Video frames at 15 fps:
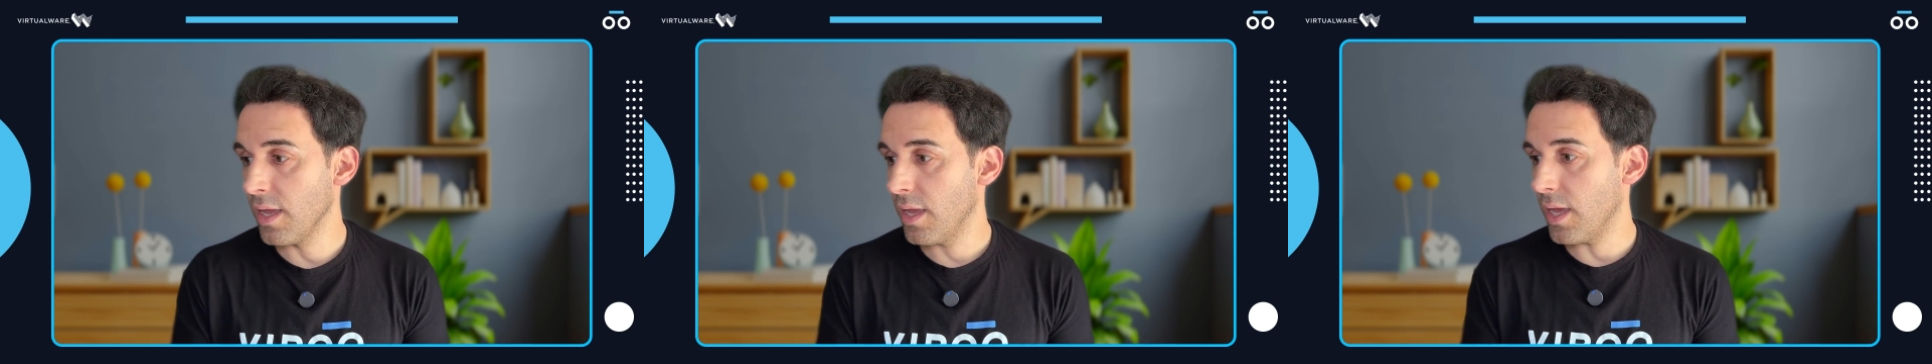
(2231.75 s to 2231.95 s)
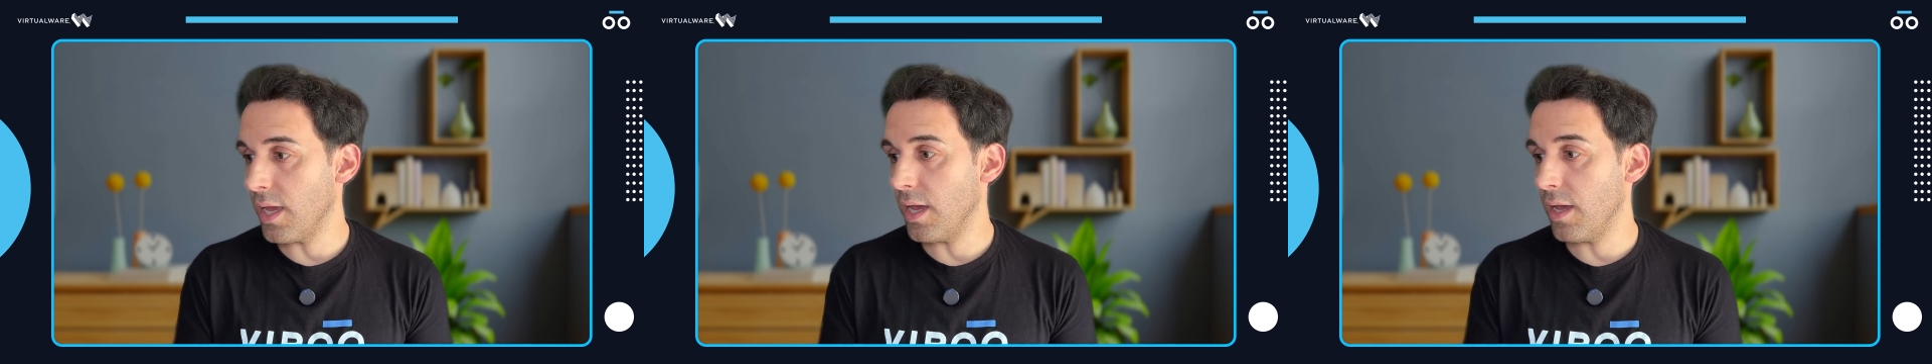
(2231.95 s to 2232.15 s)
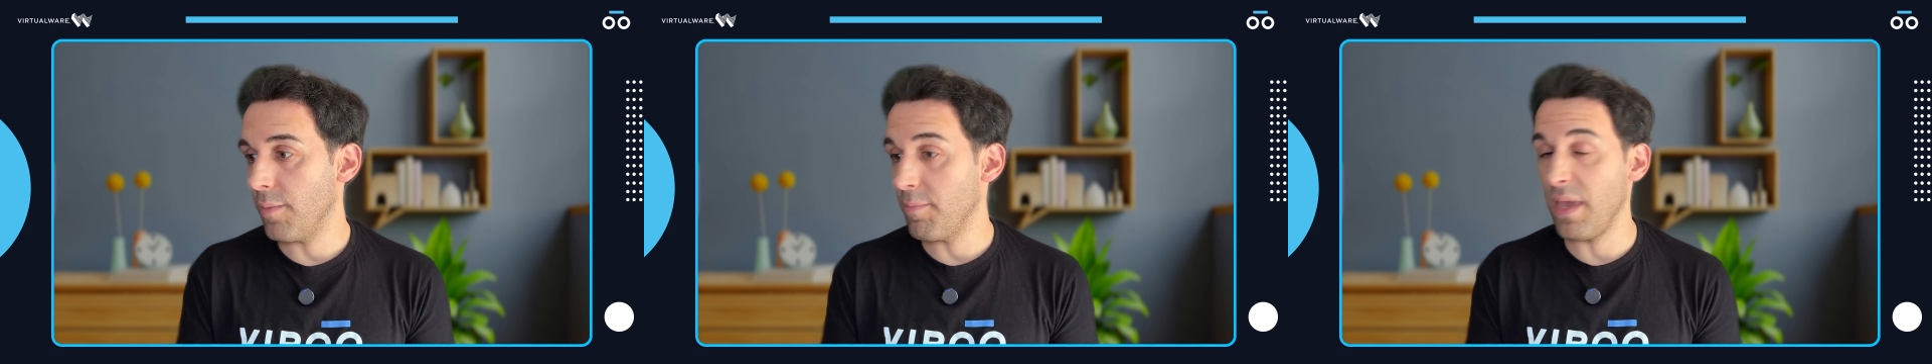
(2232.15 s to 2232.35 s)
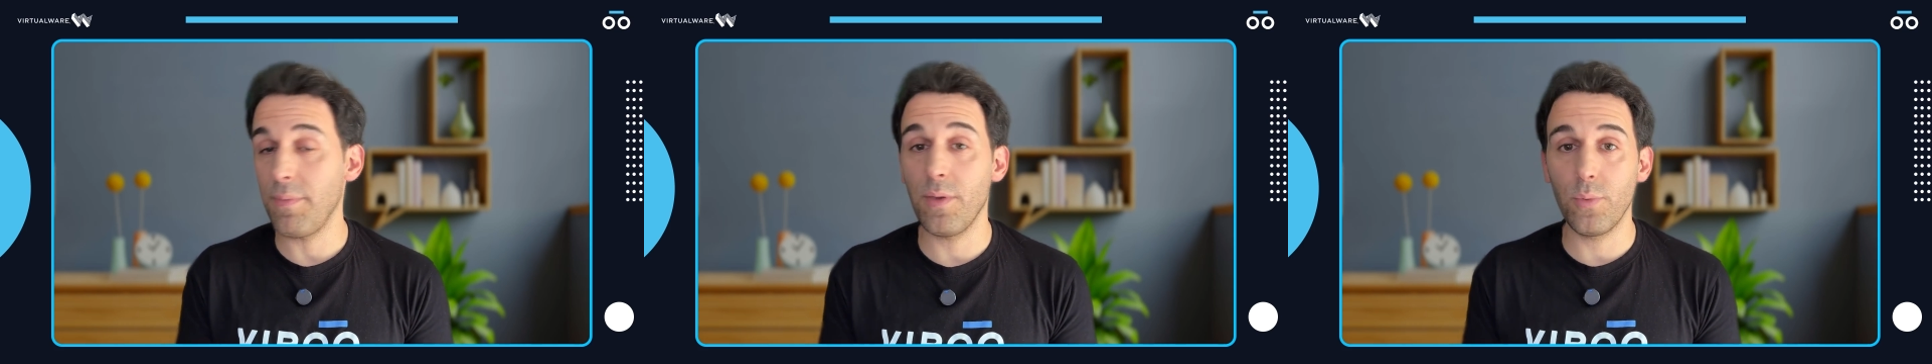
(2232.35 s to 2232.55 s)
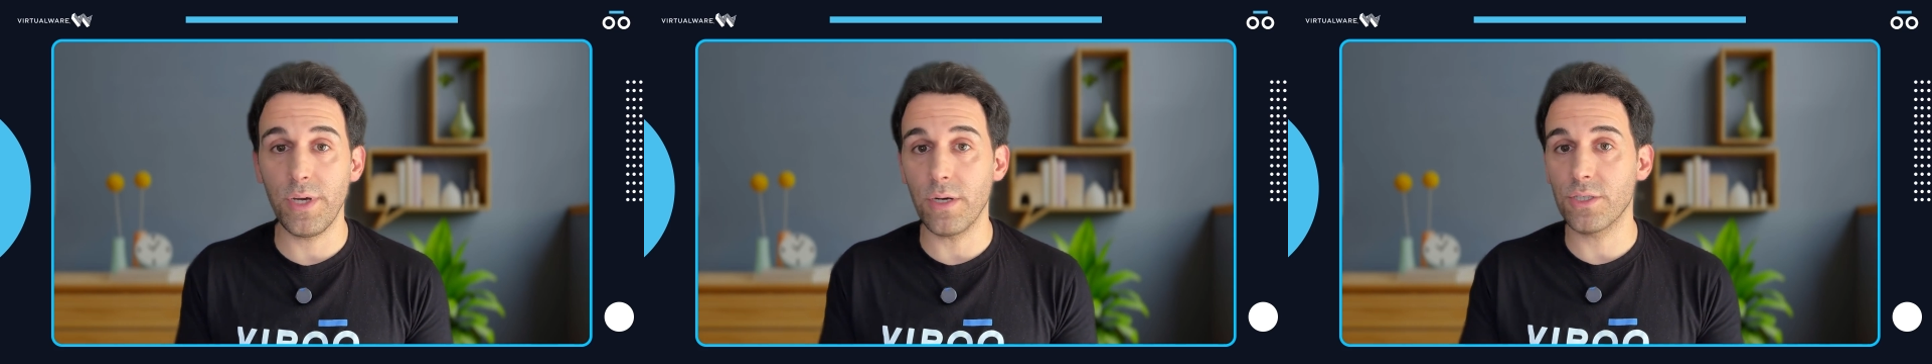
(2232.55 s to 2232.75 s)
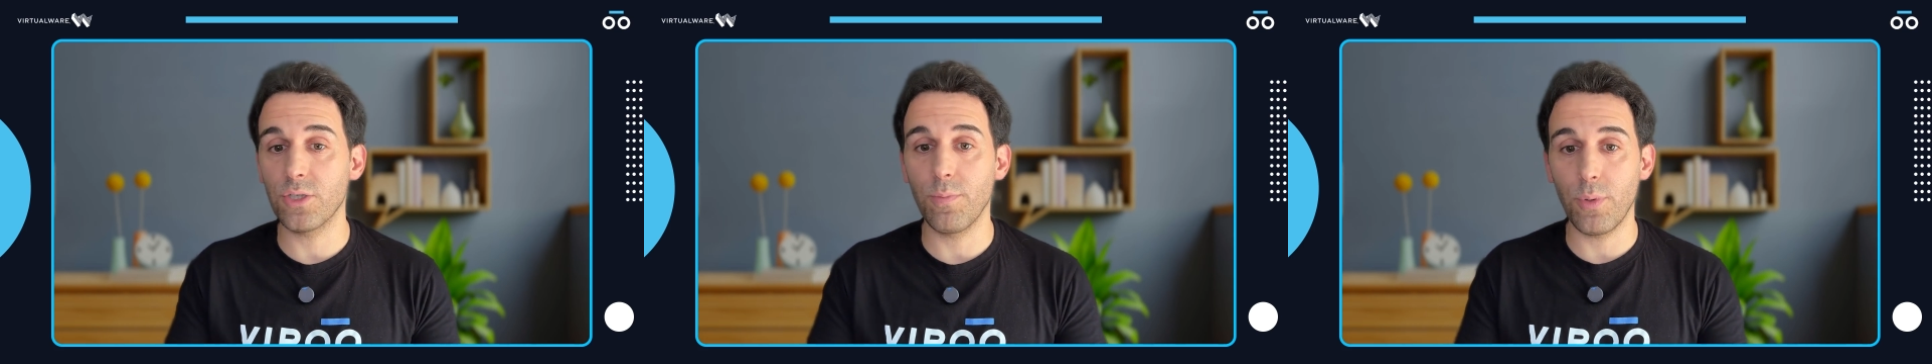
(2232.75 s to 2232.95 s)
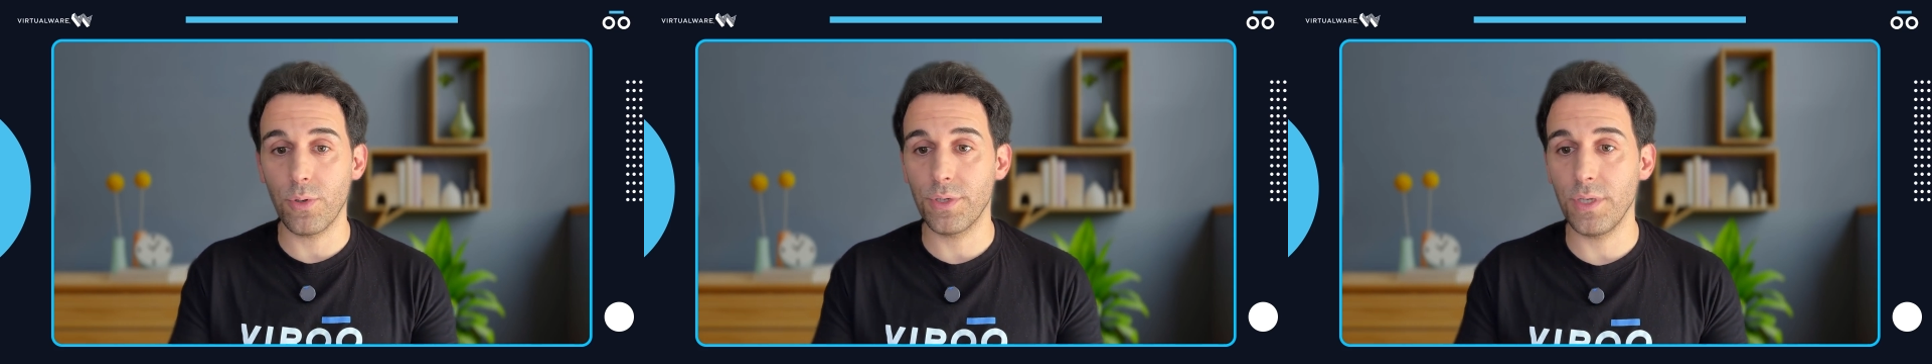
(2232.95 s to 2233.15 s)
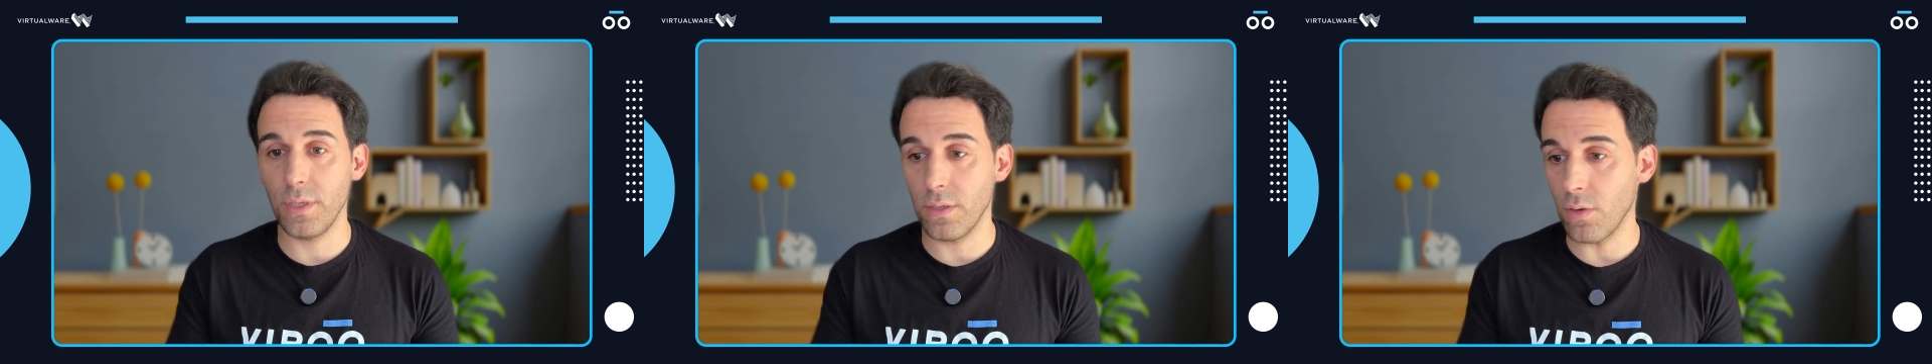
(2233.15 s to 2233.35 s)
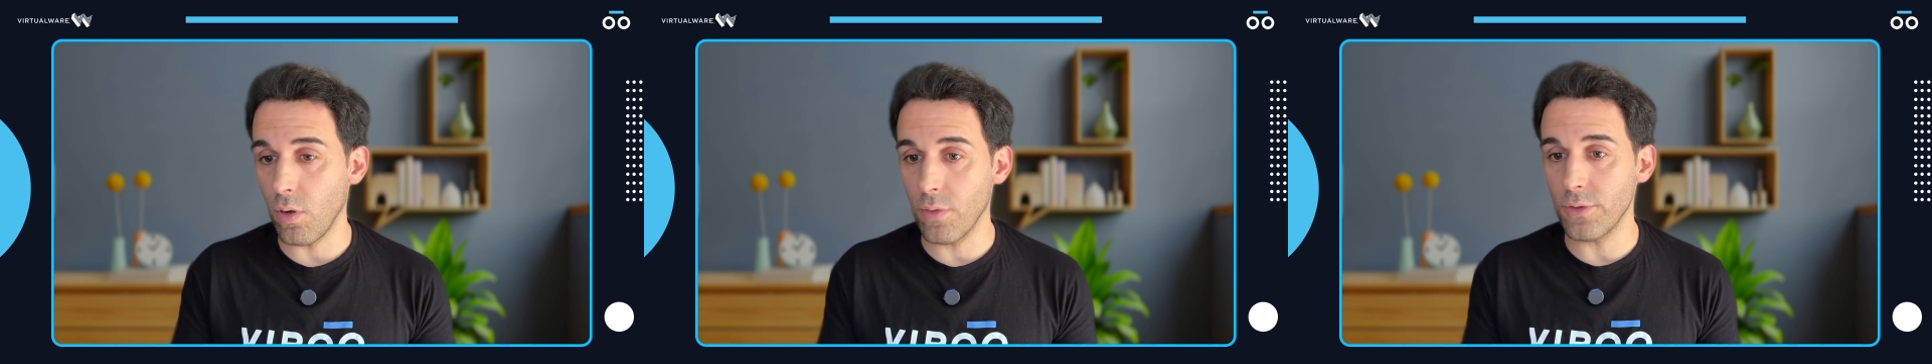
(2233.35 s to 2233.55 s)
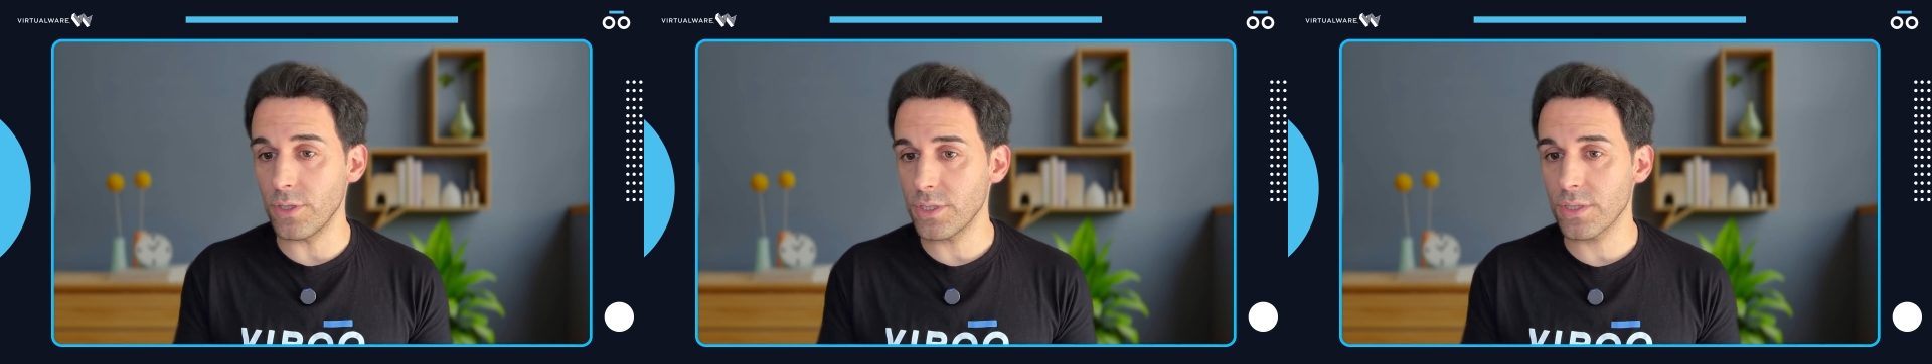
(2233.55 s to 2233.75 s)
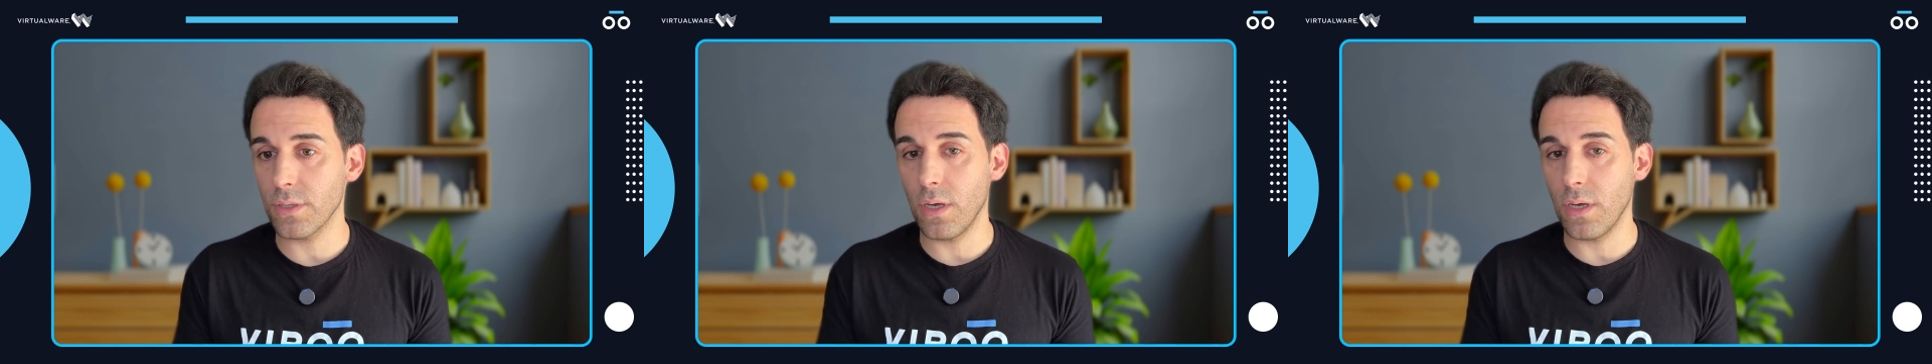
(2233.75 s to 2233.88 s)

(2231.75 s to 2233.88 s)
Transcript: Maybe we are supporting others,